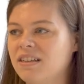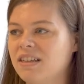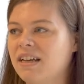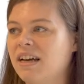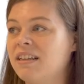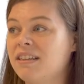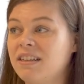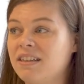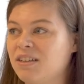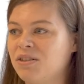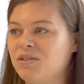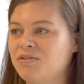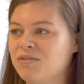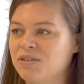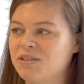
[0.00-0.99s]
I think a
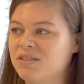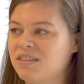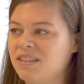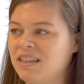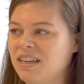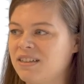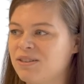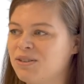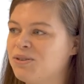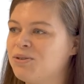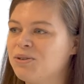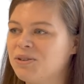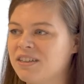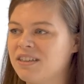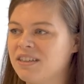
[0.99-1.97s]
university at the
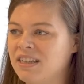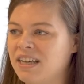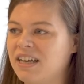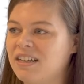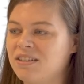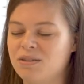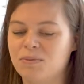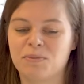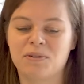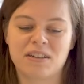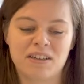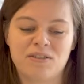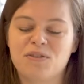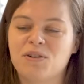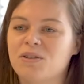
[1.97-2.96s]
core,
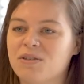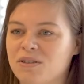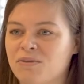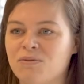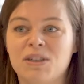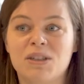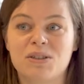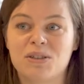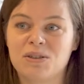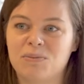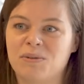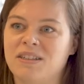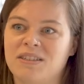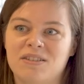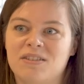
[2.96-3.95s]
it's focused on research,
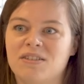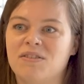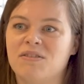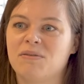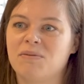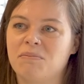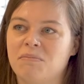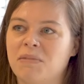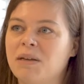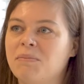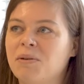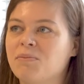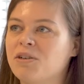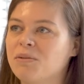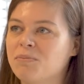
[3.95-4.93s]
but it's
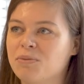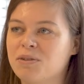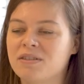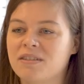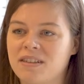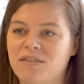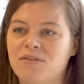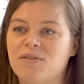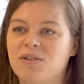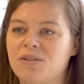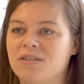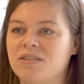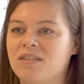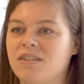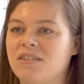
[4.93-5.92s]
maybe more importantly
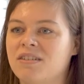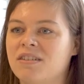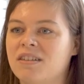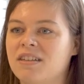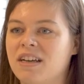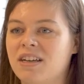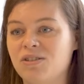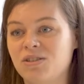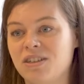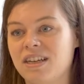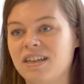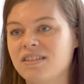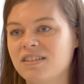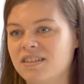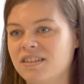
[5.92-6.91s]
focused on
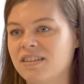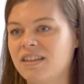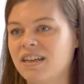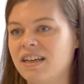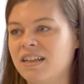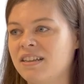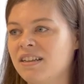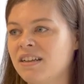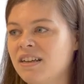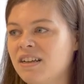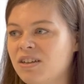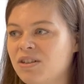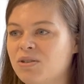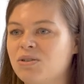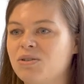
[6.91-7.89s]
education, and
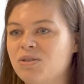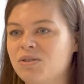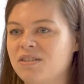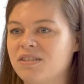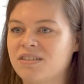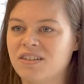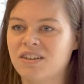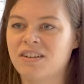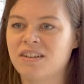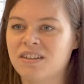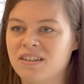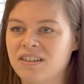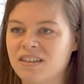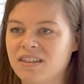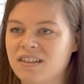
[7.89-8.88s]
your students
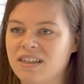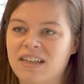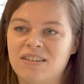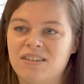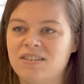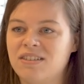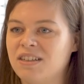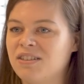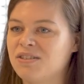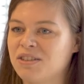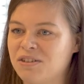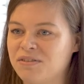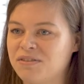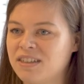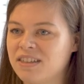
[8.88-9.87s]
are at the
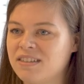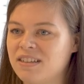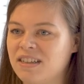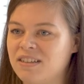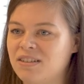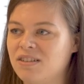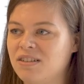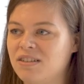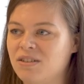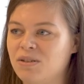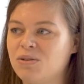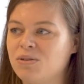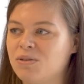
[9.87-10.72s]
center of it, and those